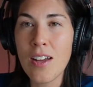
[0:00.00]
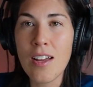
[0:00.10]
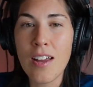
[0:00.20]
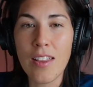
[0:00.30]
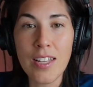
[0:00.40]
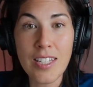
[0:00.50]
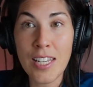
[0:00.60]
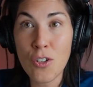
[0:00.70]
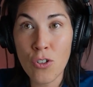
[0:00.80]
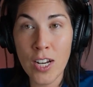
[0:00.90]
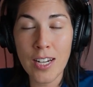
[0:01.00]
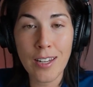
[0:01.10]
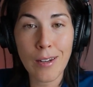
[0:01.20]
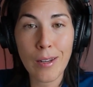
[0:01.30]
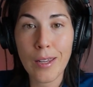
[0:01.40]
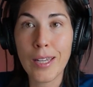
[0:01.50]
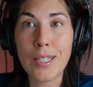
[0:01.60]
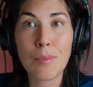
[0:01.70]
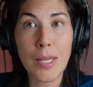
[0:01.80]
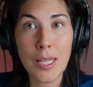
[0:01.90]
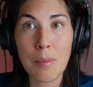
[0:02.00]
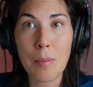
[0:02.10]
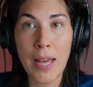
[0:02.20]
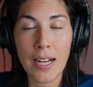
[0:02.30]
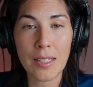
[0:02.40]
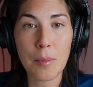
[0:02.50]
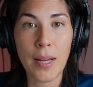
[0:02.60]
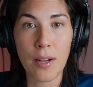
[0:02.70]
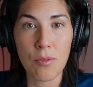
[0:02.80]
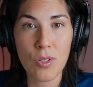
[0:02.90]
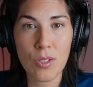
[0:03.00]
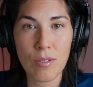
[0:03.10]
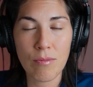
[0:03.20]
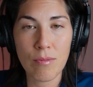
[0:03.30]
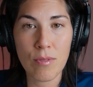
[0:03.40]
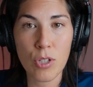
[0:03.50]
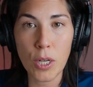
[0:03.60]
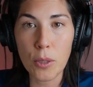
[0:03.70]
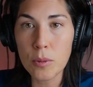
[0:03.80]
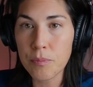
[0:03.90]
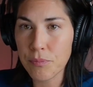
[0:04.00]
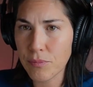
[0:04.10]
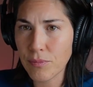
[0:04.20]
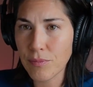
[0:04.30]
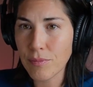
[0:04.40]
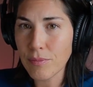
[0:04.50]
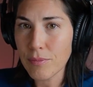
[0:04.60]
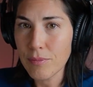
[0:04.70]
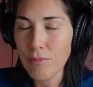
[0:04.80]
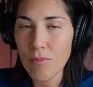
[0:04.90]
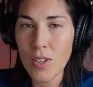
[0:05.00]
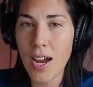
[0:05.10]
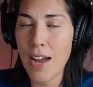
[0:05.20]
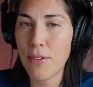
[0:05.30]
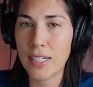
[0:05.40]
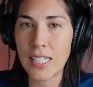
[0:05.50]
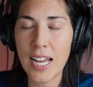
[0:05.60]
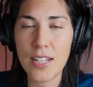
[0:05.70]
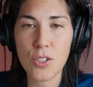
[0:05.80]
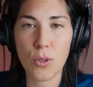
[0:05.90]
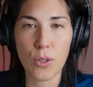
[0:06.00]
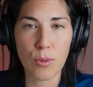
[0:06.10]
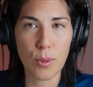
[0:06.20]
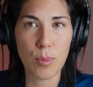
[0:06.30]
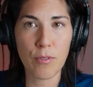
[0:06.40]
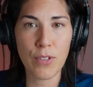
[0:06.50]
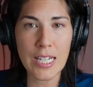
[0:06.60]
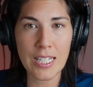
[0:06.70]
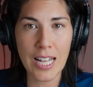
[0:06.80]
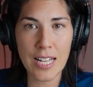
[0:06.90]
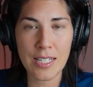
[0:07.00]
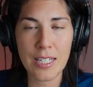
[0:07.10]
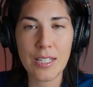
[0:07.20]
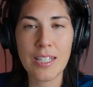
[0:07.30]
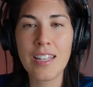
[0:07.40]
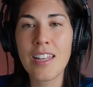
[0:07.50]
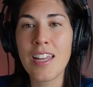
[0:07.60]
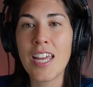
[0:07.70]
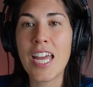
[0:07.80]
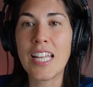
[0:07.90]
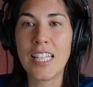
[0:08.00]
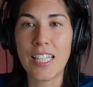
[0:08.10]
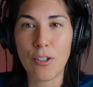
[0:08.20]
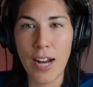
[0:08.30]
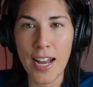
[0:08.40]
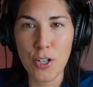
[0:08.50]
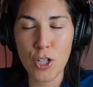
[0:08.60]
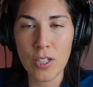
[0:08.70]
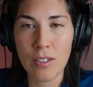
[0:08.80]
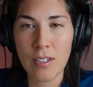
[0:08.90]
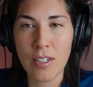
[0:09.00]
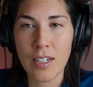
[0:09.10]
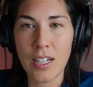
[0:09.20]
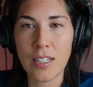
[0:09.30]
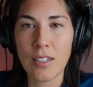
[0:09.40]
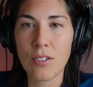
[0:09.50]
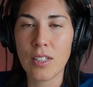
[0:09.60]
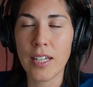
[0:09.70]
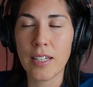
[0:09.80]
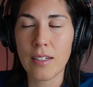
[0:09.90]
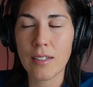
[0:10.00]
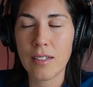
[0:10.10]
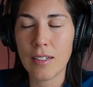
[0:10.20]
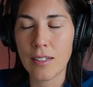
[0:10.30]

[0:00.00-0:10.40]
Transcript: this HIIT training is making me pack on the pounds. So I've had clients go to group fitness classes and then they crash. And then they're like, oh,